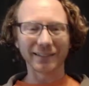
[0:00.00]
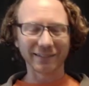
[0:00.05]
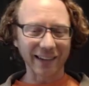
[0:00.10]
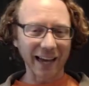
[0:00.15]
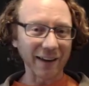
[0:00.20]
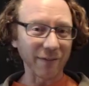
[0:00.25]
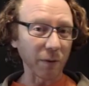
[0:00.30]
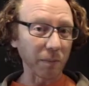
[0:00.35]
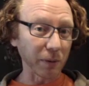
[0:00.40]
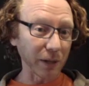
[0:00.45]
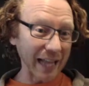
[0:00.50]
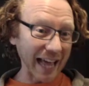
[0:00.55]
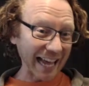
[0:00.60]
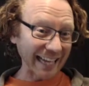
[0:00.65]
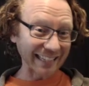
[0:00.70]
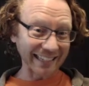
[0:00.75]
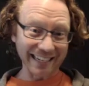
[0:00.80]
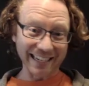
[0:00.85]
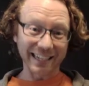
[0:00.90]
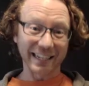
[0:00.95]
kind of a
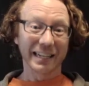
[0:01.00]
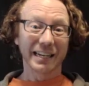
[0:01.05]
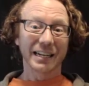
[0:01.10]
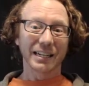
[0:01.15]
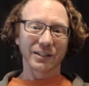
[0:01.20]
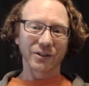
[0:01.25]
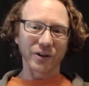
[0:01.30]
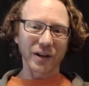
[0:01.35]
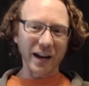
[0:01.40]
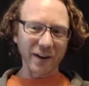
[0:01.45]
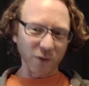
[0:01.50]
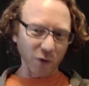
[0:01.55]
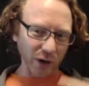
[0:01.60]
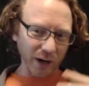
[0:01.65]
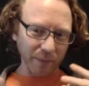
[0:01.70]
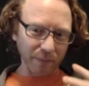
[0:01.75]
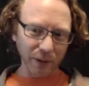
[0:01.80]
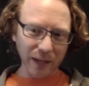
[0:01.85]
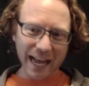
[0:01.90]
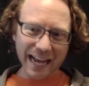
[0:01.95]
plastic. So you're kind of
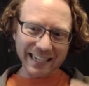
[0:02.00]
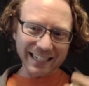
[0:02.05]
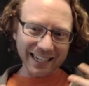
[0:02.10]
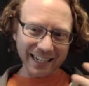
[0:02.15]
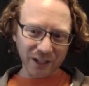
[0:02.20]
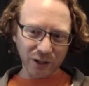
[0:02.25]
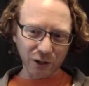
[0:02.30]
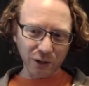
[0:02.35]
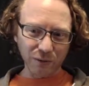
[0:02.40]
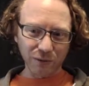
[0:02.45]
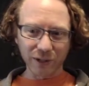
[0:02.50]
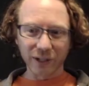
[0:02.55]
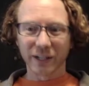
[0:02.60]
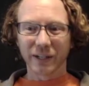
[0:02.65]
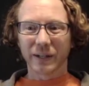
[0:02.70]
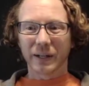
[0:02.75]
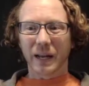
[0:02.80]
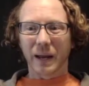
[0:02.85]
wearing a plastic suit.